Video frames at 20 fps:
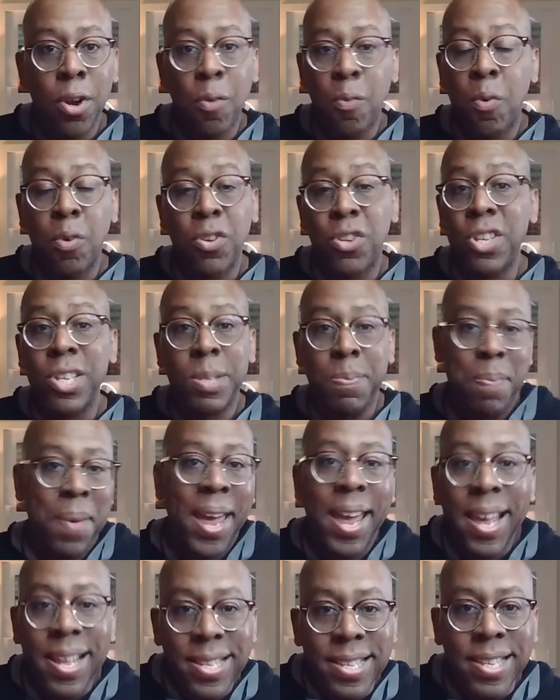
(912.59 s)
were just
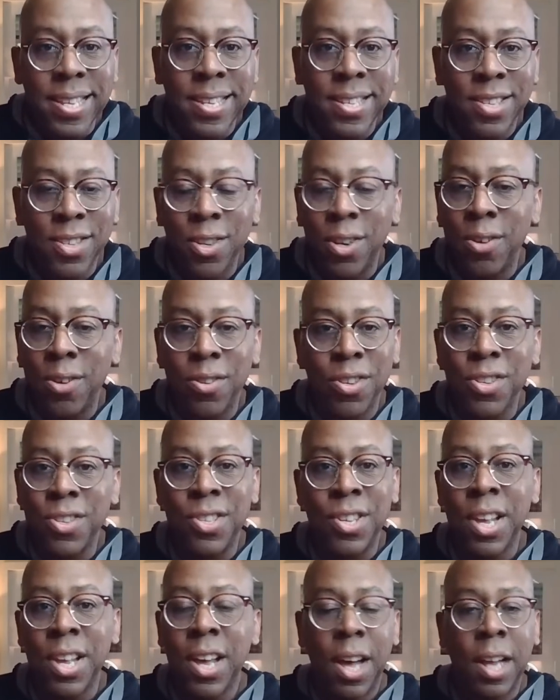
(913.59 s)
pansies,
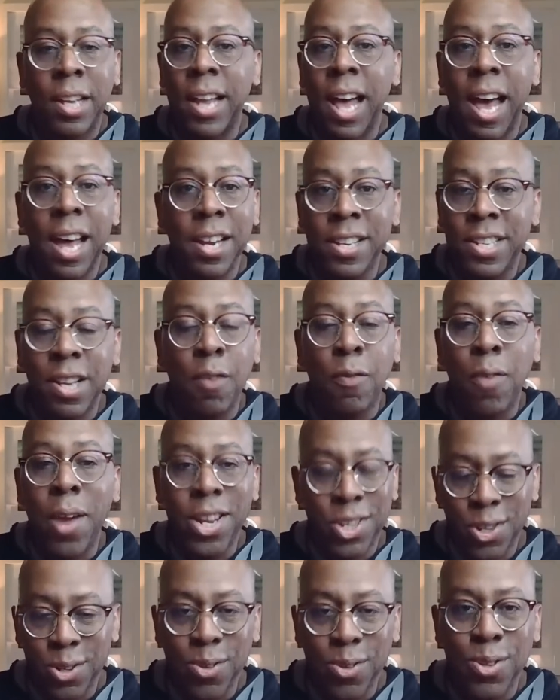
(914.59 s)
just a lot of
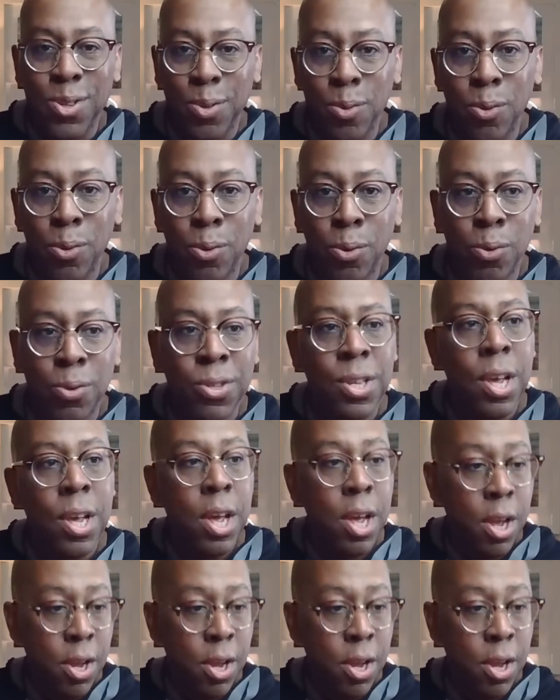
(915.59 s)
directional schools.